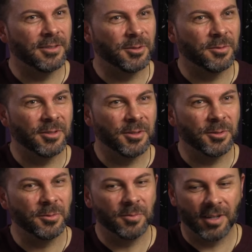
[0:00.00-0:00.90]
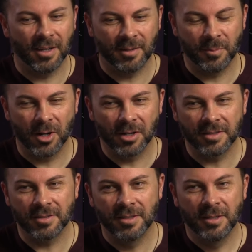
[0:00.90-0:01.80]
new
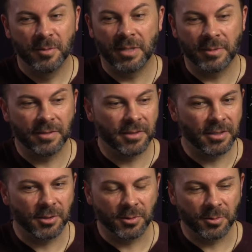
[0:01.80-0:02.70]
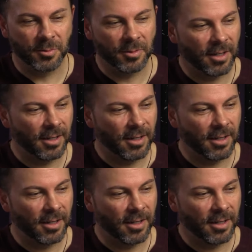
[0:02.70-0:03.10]
marks, maybe even new